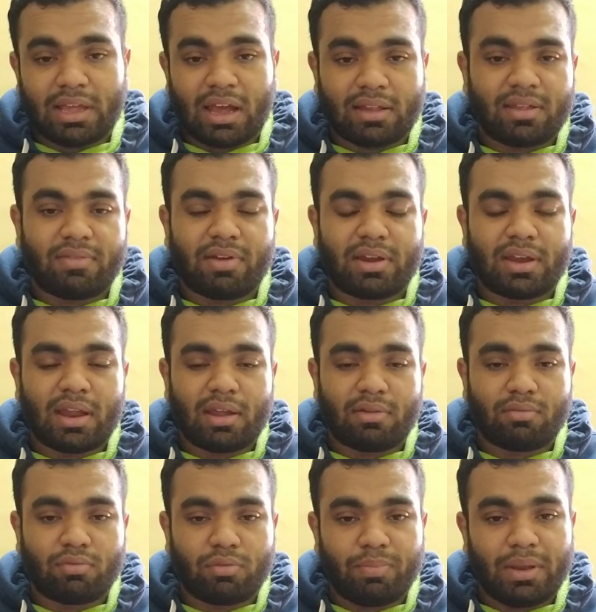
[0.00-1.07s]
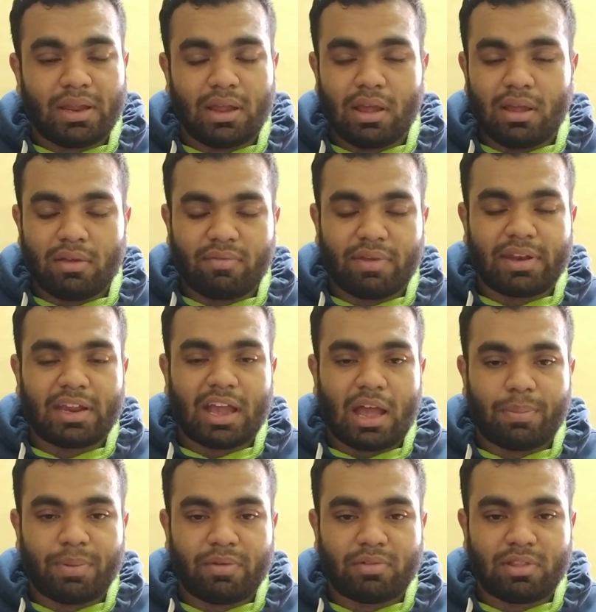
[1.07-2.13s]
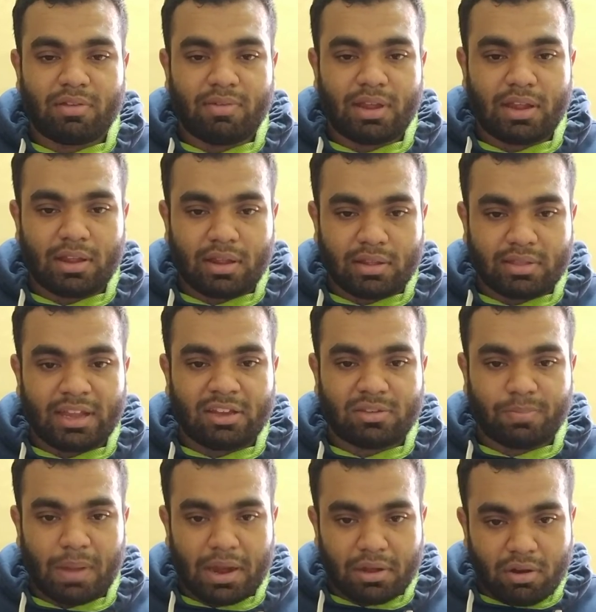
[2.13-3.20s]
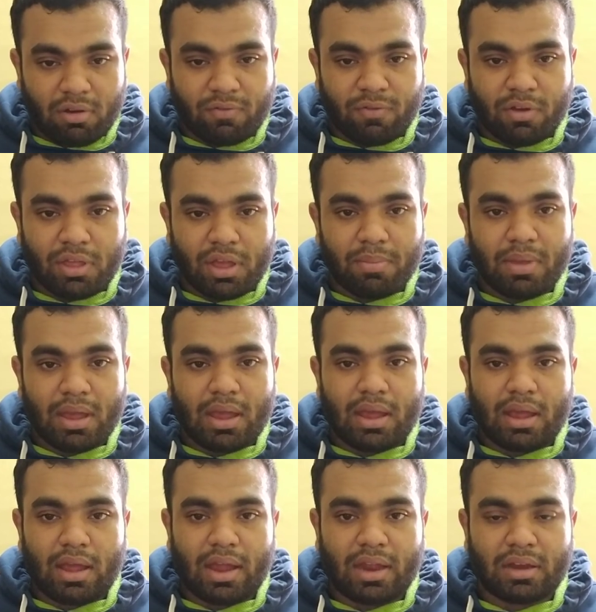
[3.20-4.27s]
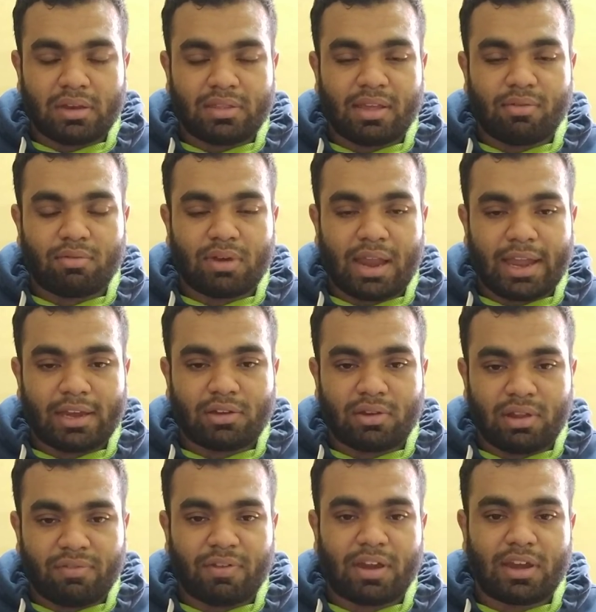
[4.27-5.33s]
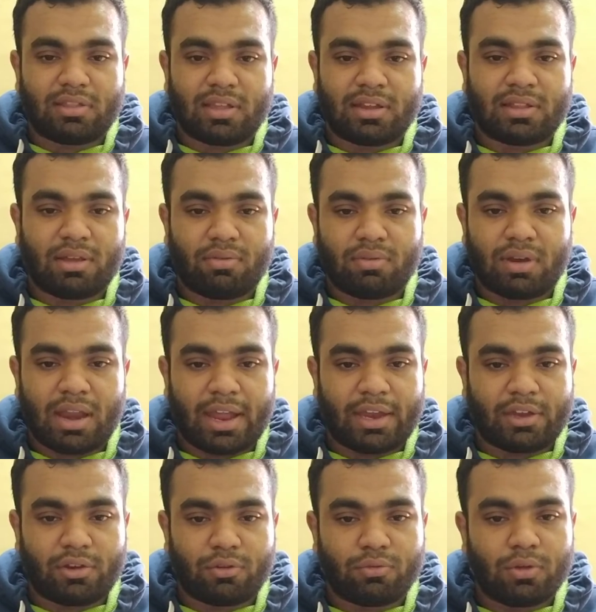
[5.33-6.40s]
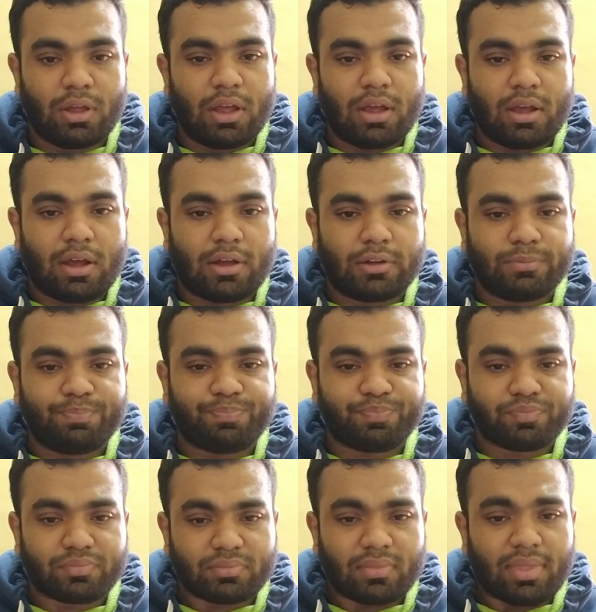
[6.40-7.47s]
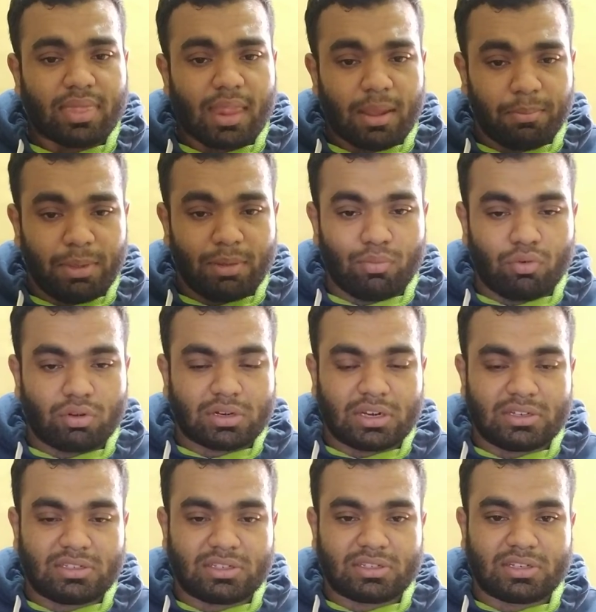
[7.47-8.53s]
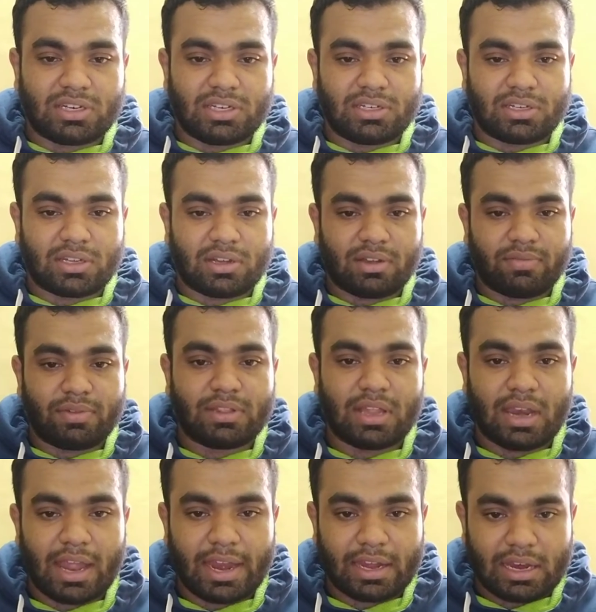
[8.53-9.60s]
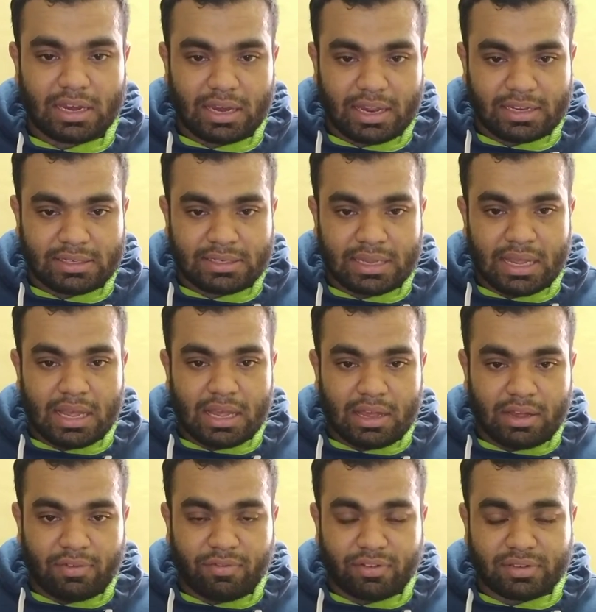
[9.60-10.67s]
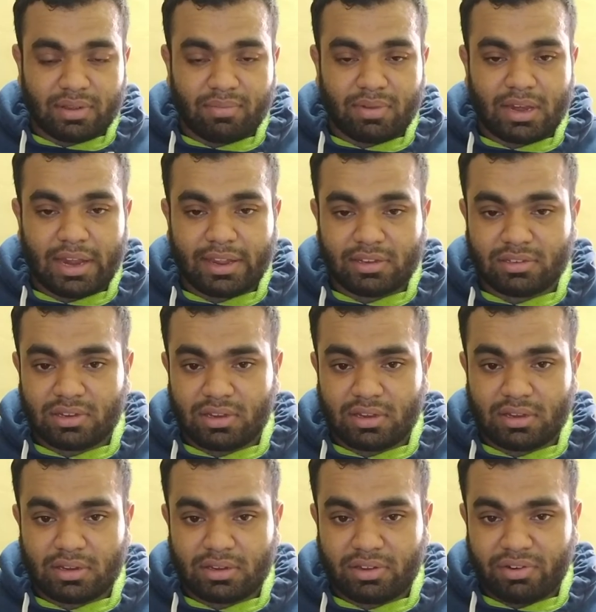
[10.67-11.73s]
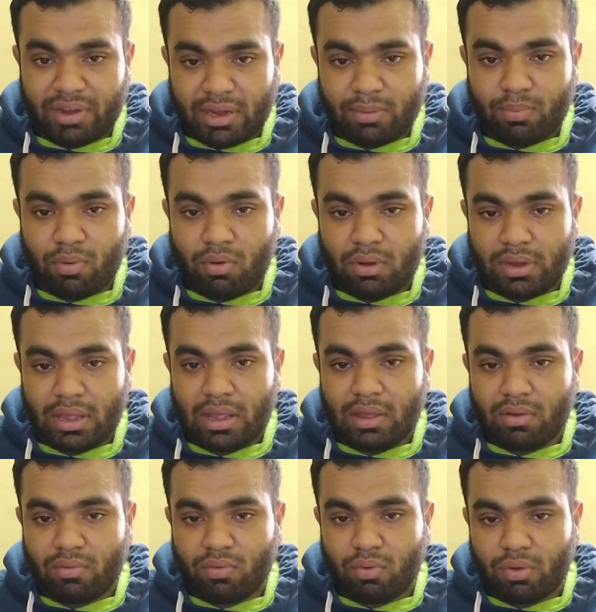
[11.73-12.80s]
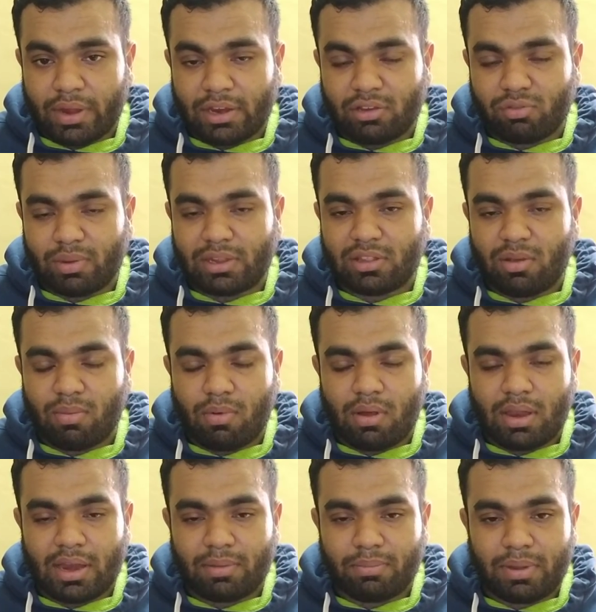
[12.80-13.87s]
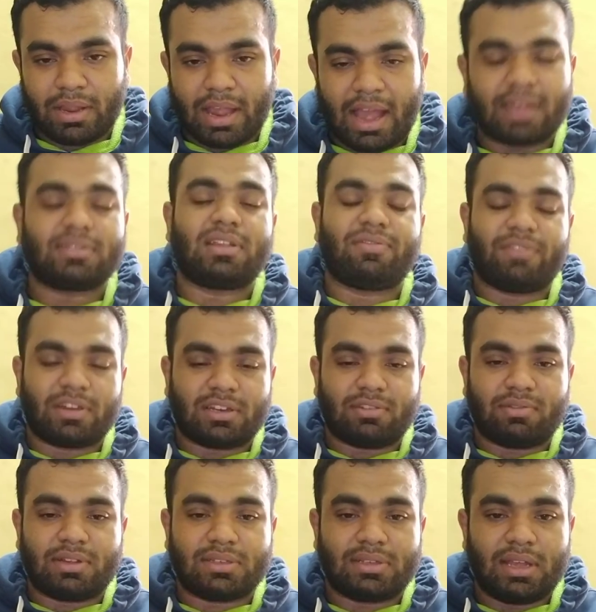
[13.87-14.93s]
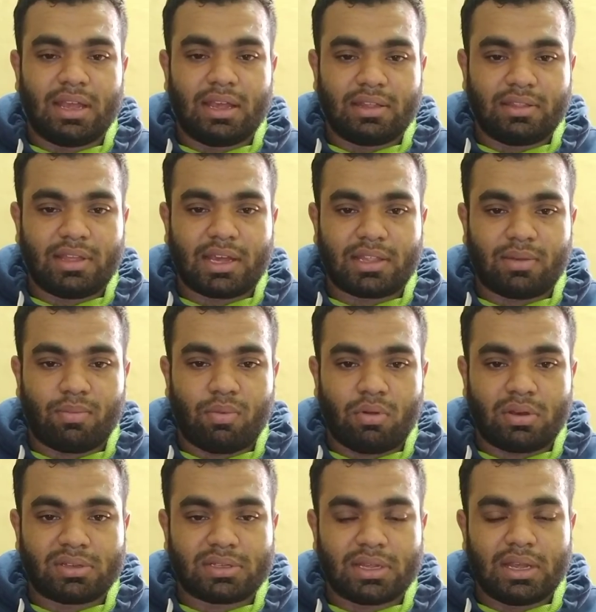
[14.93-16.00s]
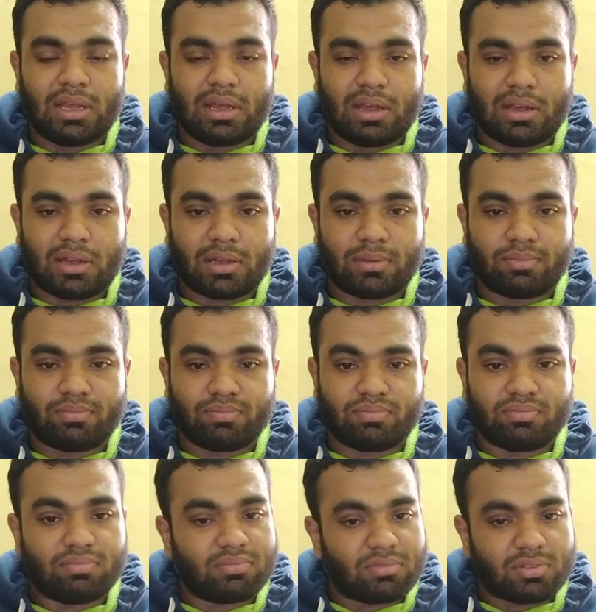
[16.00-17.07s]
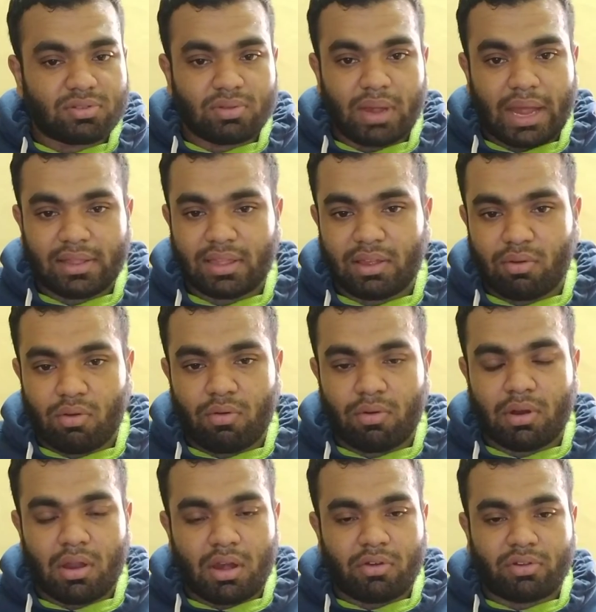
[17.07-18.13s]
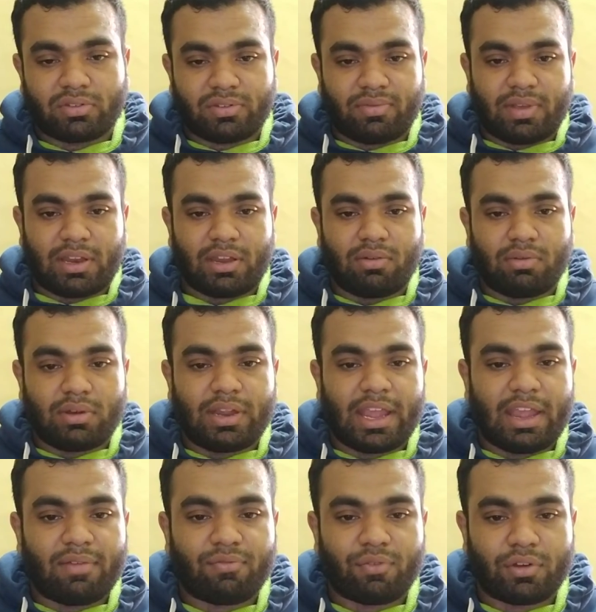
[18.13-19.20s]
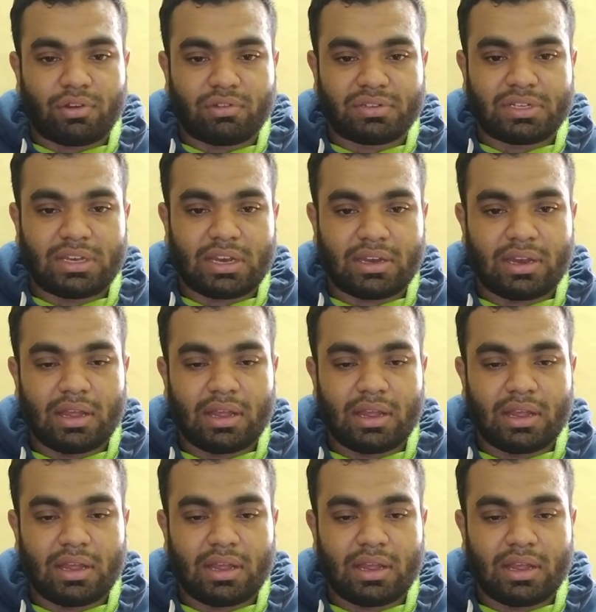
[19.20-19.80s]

other hand, would be very happy with the way things panned out for them, and they would like, if anything, they would like to be more consistent with the line and lengths for someone like a Trent Bolt, who can swing the ball and be as effective as the other bowlers. So I think overall it was a very good game for New Zealand.